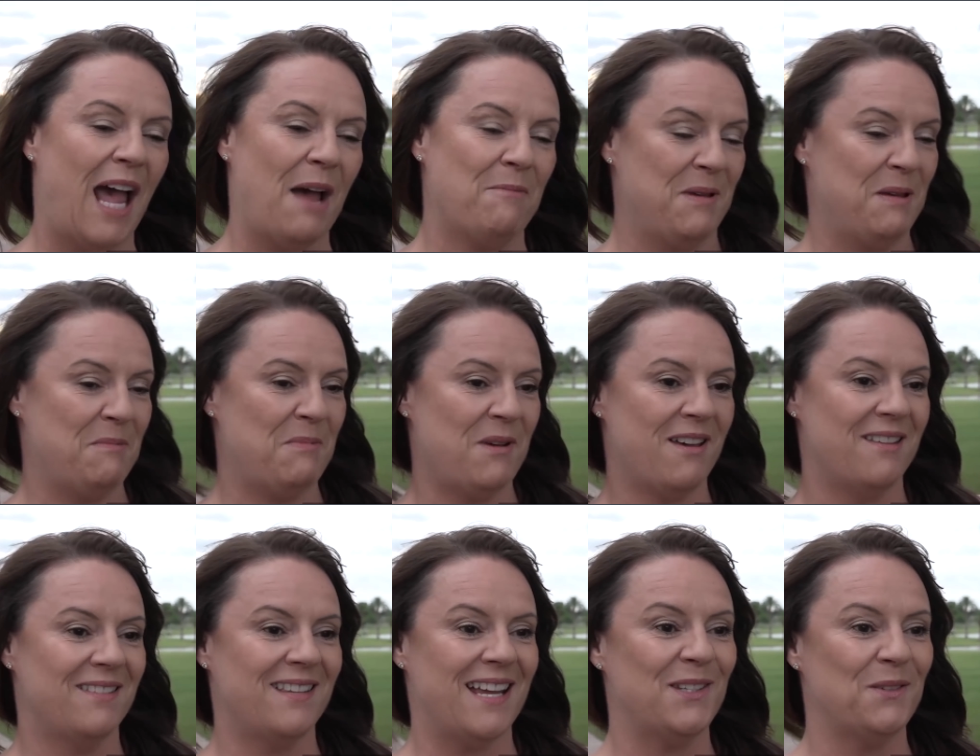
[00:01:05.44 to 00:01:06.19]
Happy
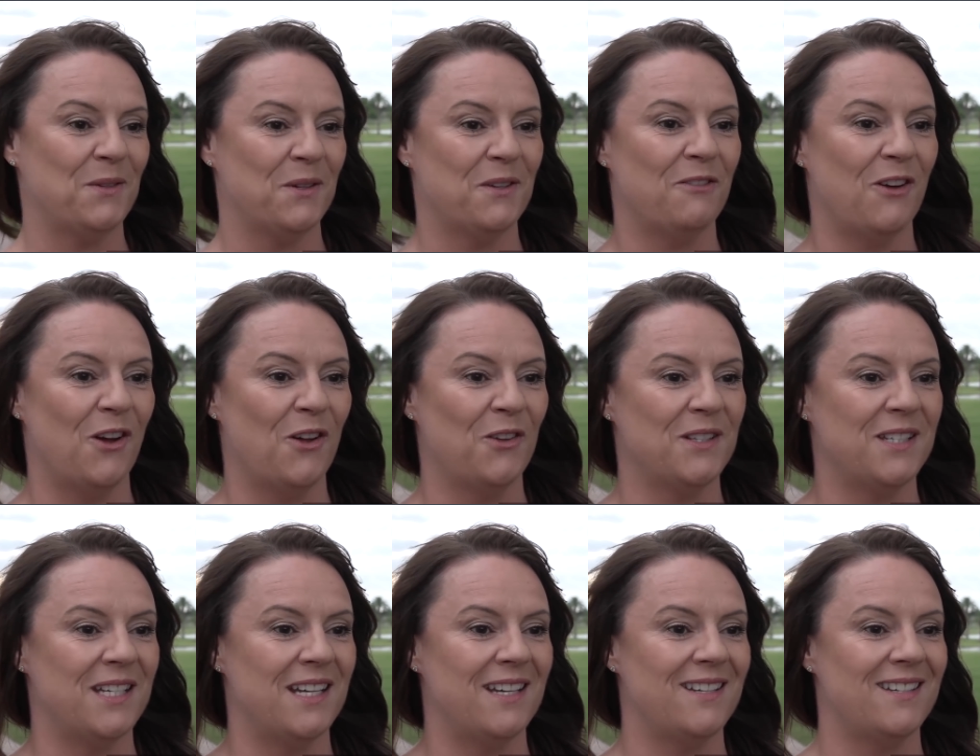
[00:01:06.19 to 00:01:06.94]
birthday to
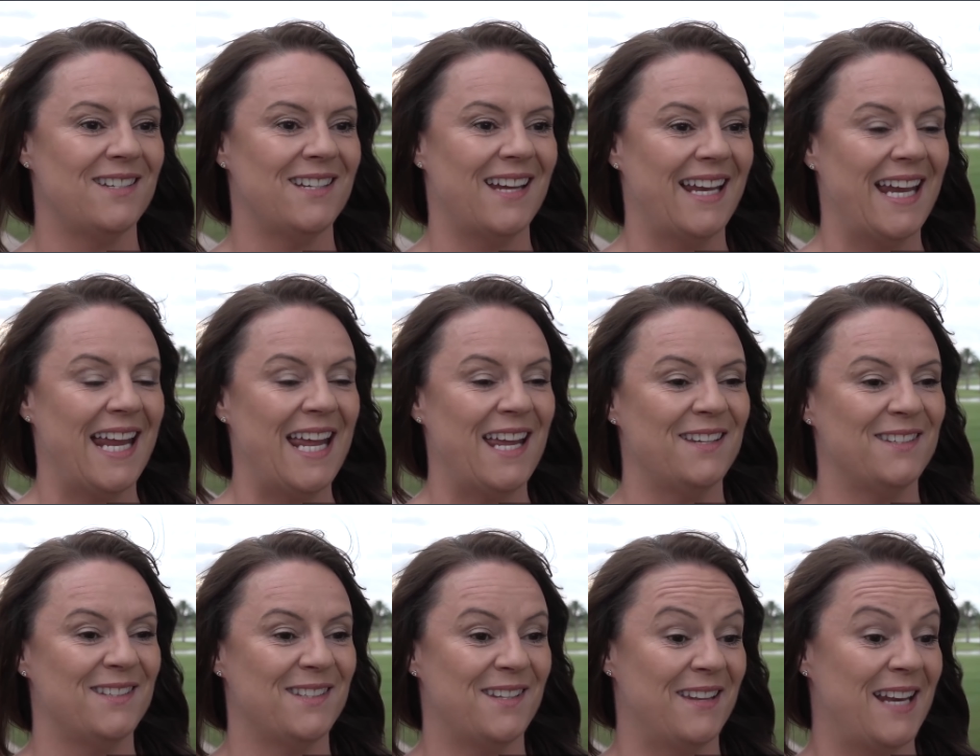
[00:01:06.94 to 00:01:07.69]
Advantage, and
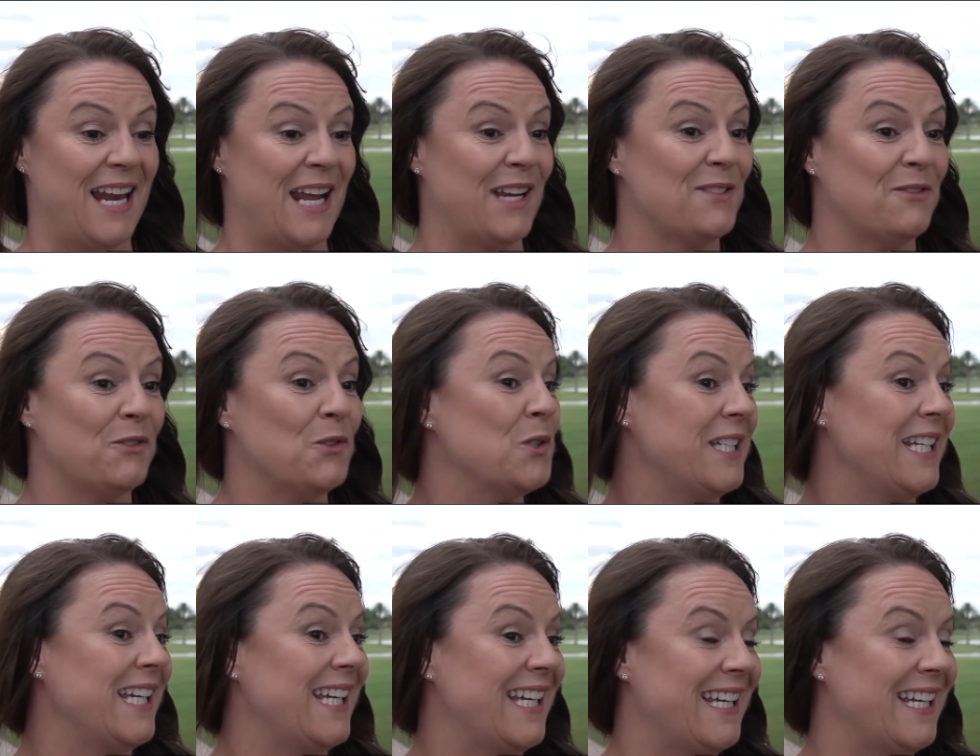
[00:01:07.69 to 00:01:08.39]
here's to the next 40